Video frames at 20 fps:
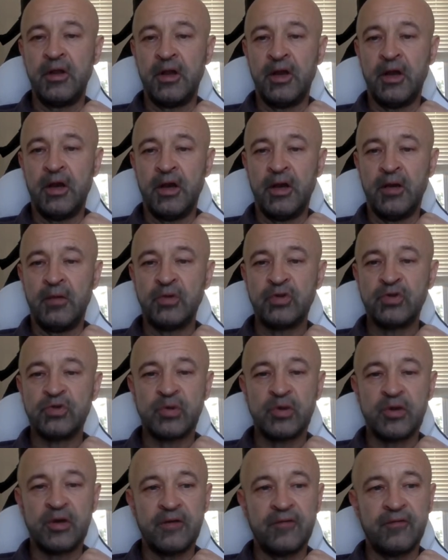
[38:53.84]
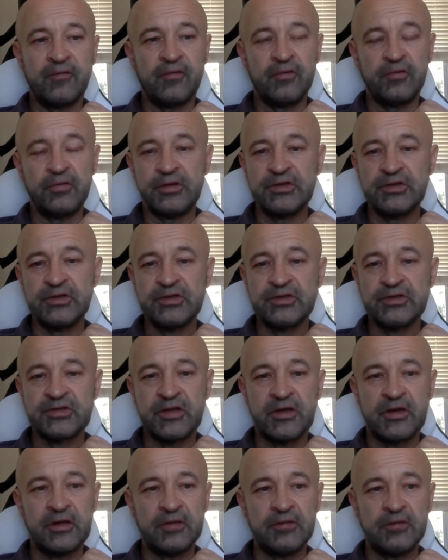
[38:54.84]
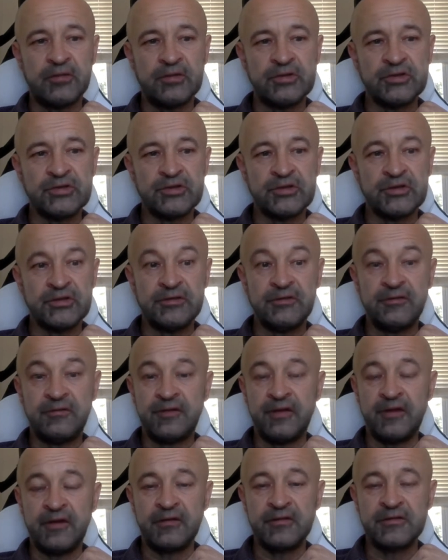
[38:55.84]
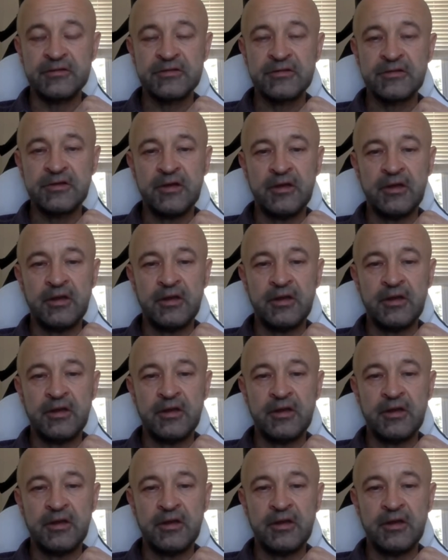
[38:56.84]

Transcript: uh, which we have on SSRN with uh, details